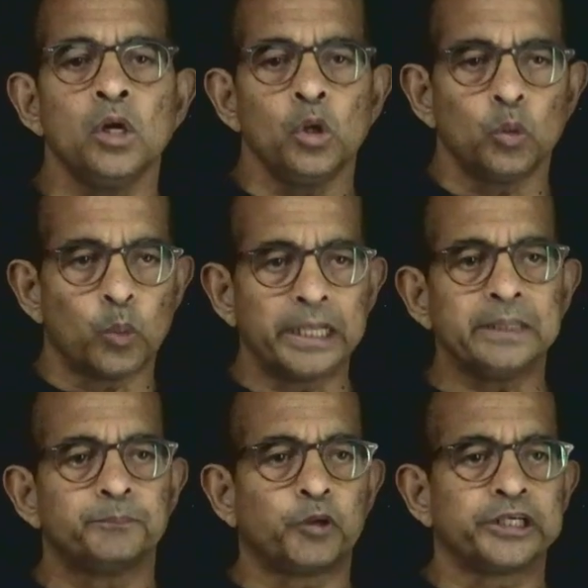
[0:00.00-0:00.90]
One
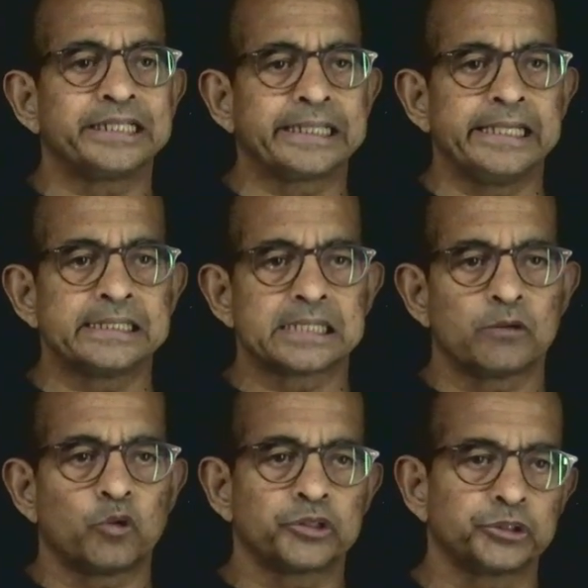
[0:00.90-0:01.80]
important case I
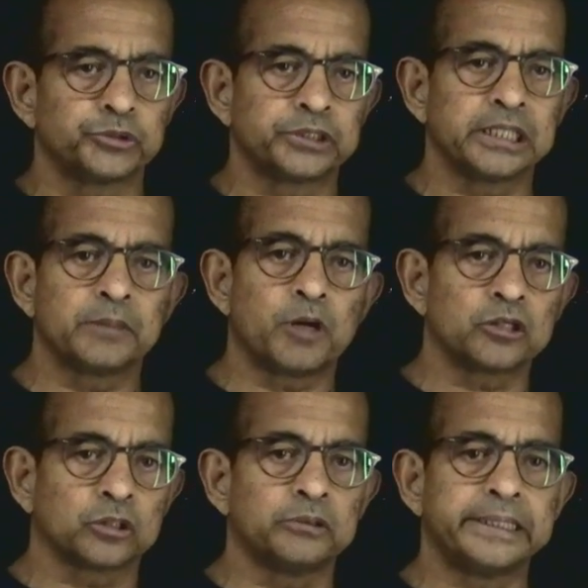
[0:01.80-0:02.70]
want you to think about
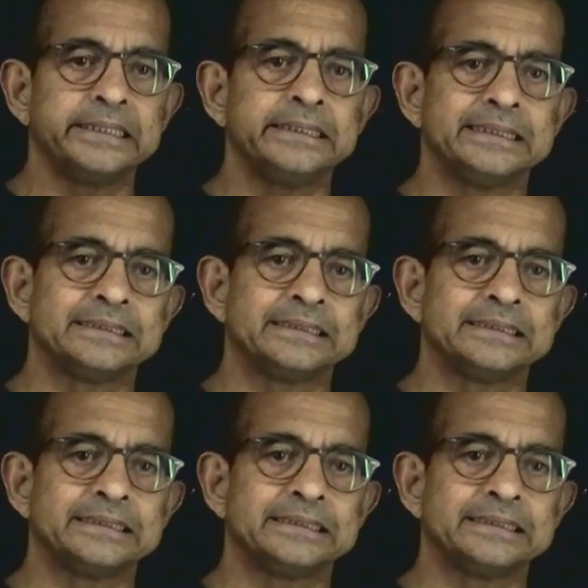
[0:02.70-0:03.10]
already